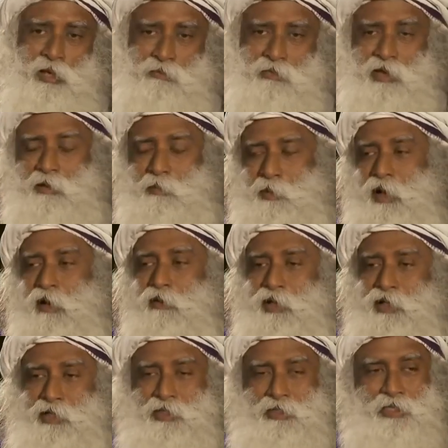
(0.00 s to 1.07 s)
very
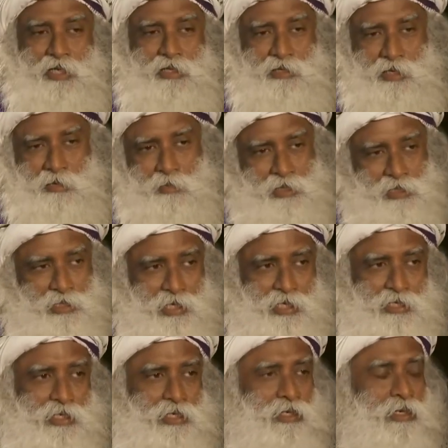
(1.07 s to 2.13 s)
proudly he said 3 months
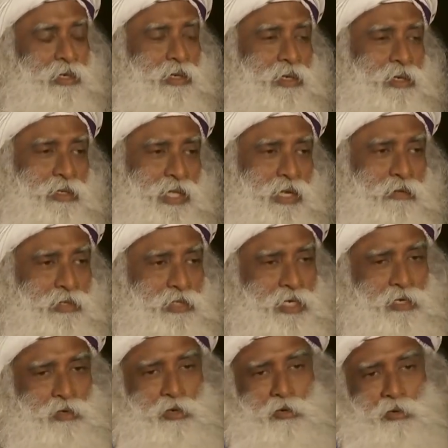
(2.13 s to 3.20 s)
later, they were
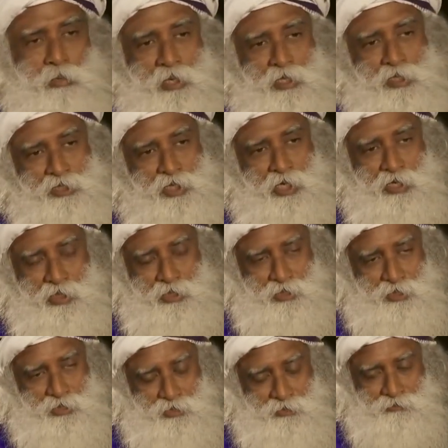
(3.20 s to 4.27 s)
taken over by the Chinese.